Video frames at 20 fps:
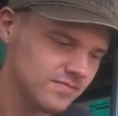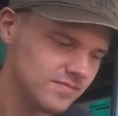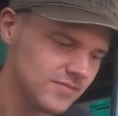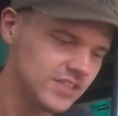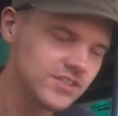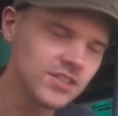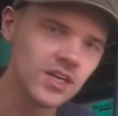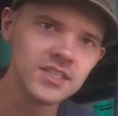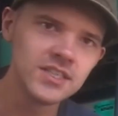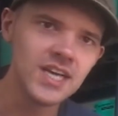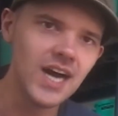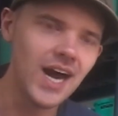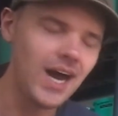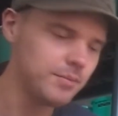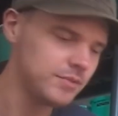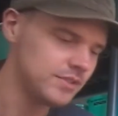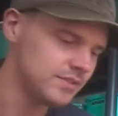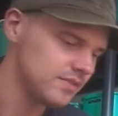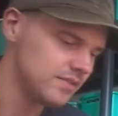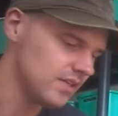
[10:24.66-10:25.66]
It's
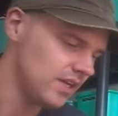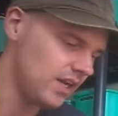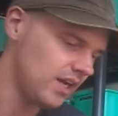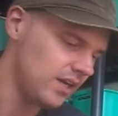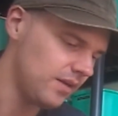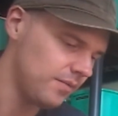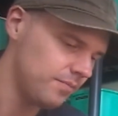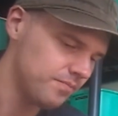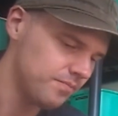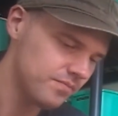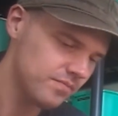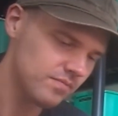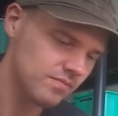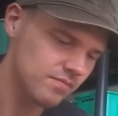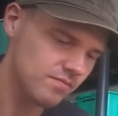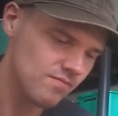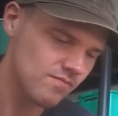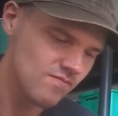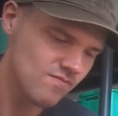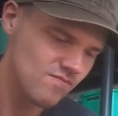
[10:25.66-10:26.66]
uncommon. I'm
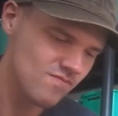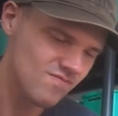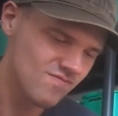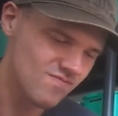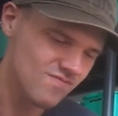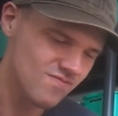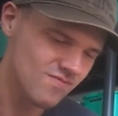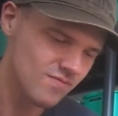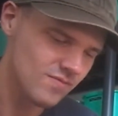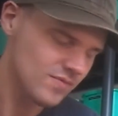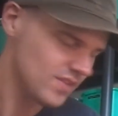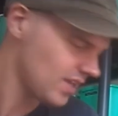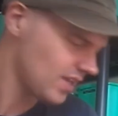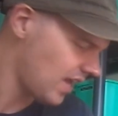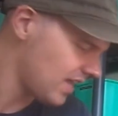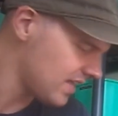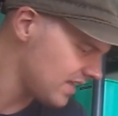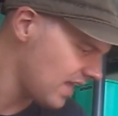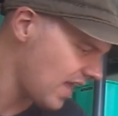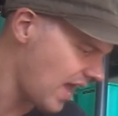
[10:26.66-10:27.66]

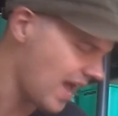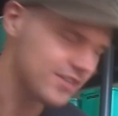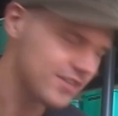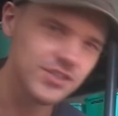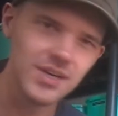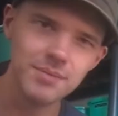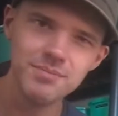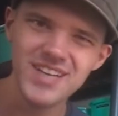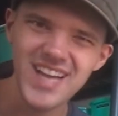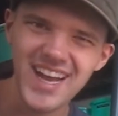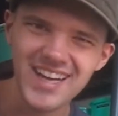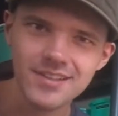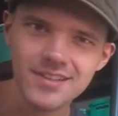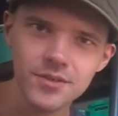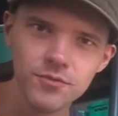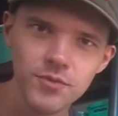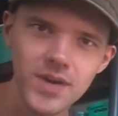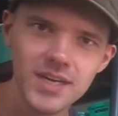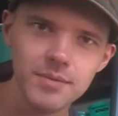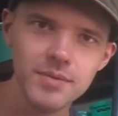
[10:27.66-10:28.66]
not
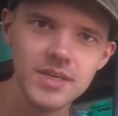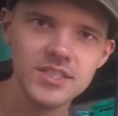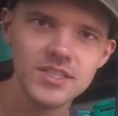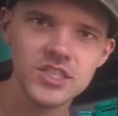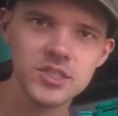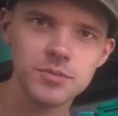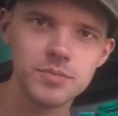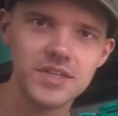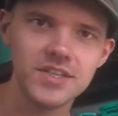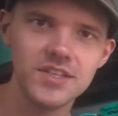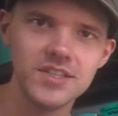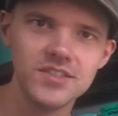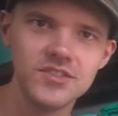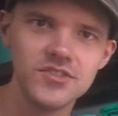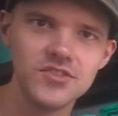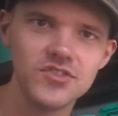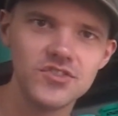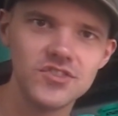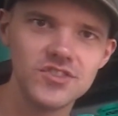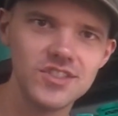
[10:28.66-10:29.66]
going to recommend just
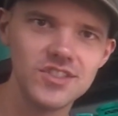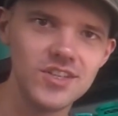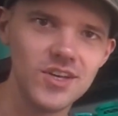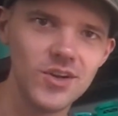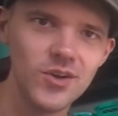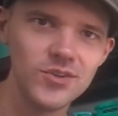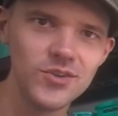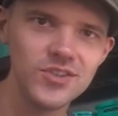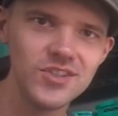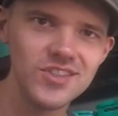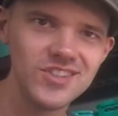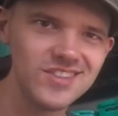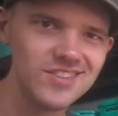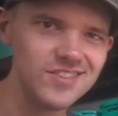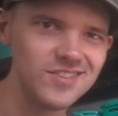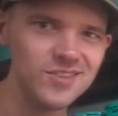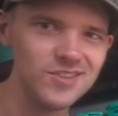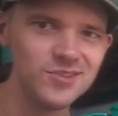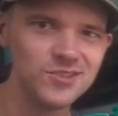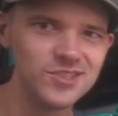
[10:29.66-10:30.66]
because, you know,
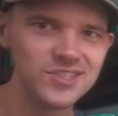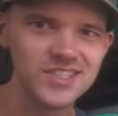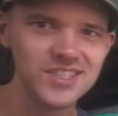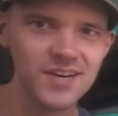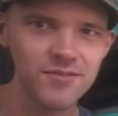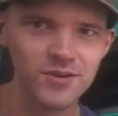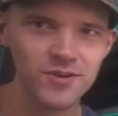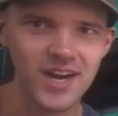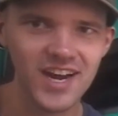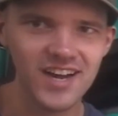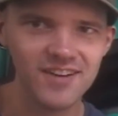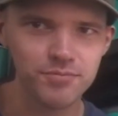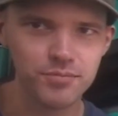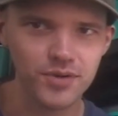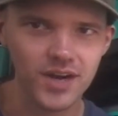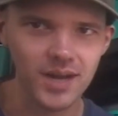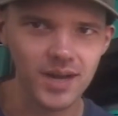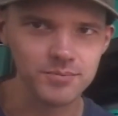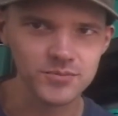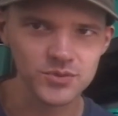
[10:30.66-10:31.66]
you just never have
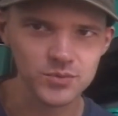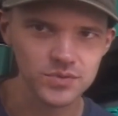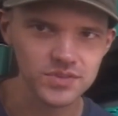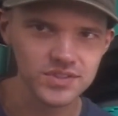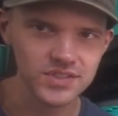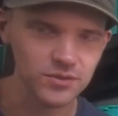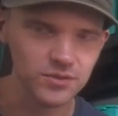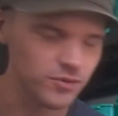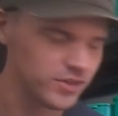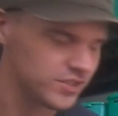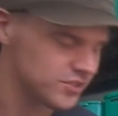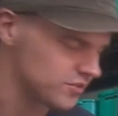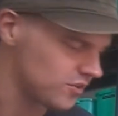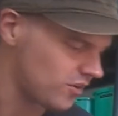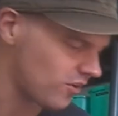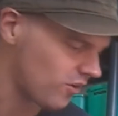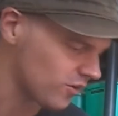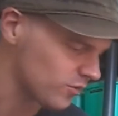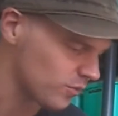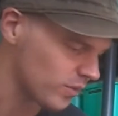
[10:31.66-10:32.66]
problems with the
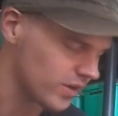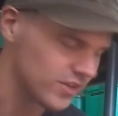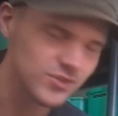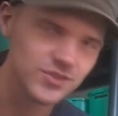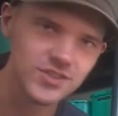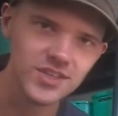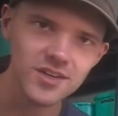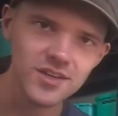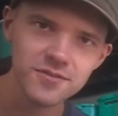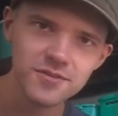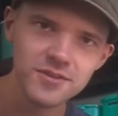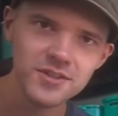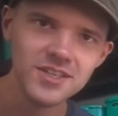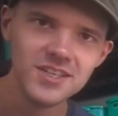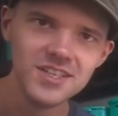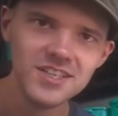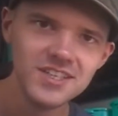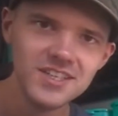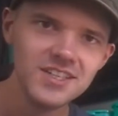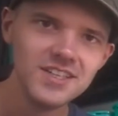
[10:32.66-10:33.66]
original hardware stuff.
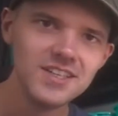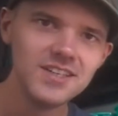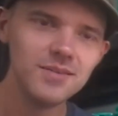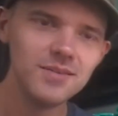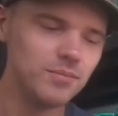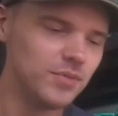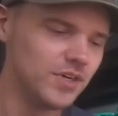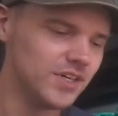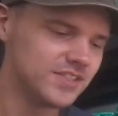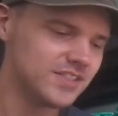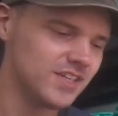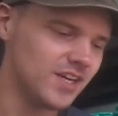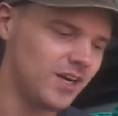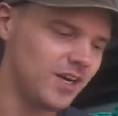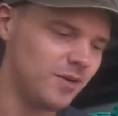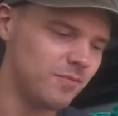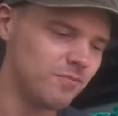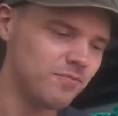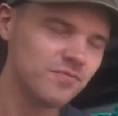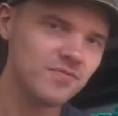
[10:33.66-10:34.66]
But
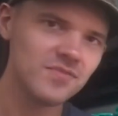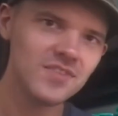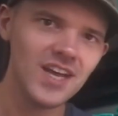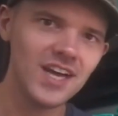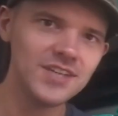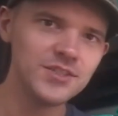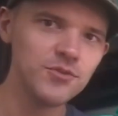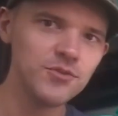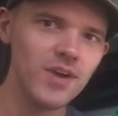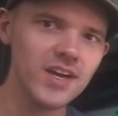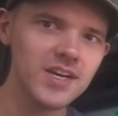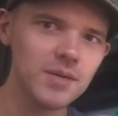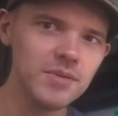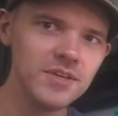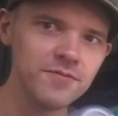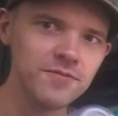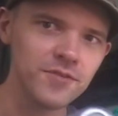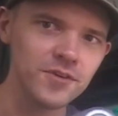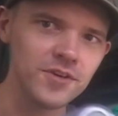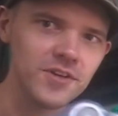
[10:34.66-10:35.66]
I do
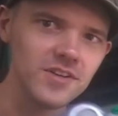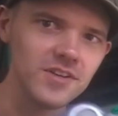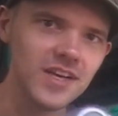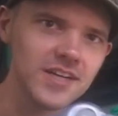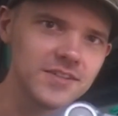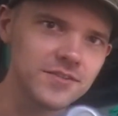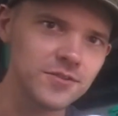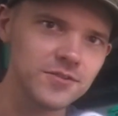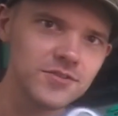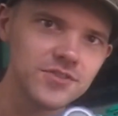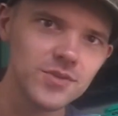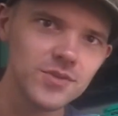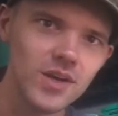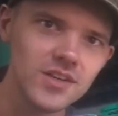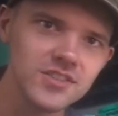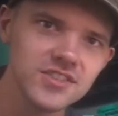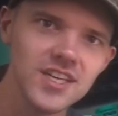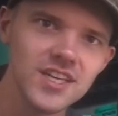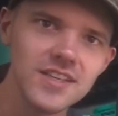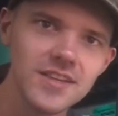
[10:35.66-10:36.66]
recommend for collectors, so
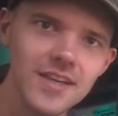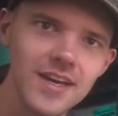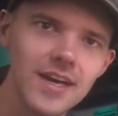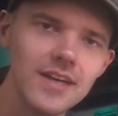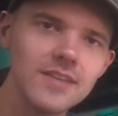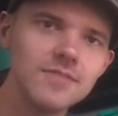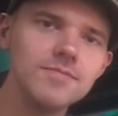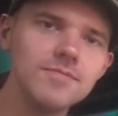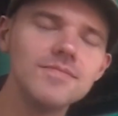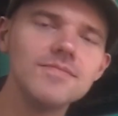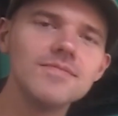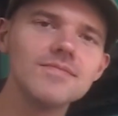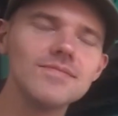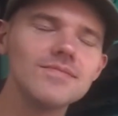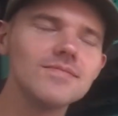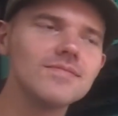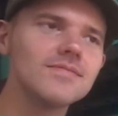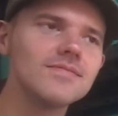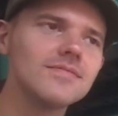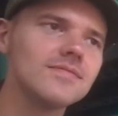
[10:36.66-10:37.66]
I'll say that.
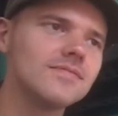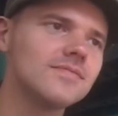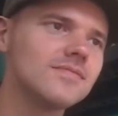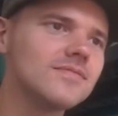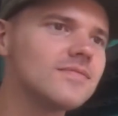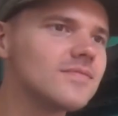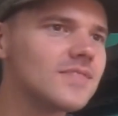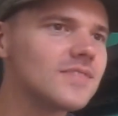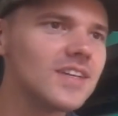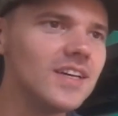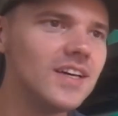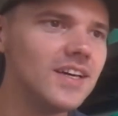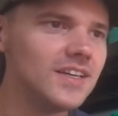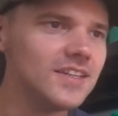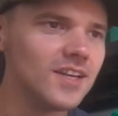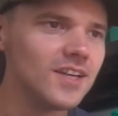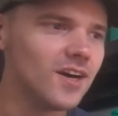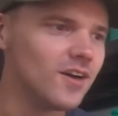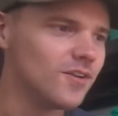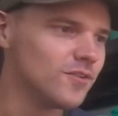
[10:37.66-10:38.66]

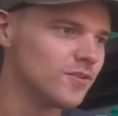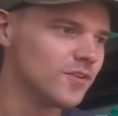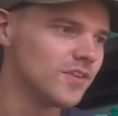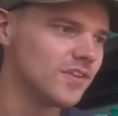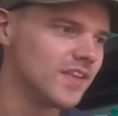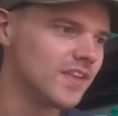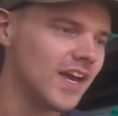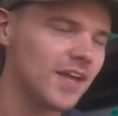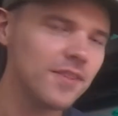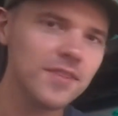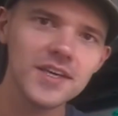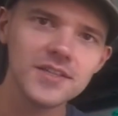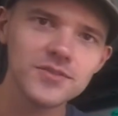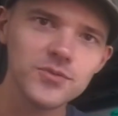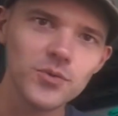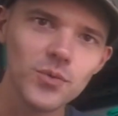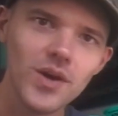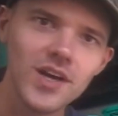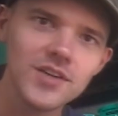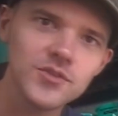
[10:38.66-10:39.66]
And other than that,
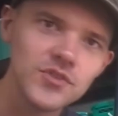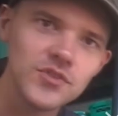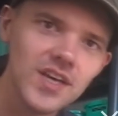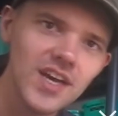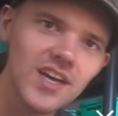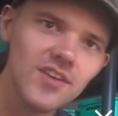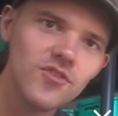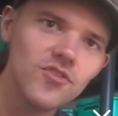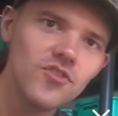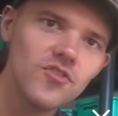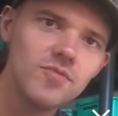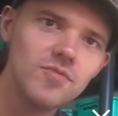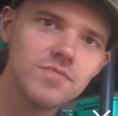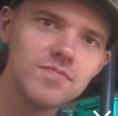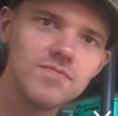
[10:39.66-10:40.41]
thanks for watching, guys.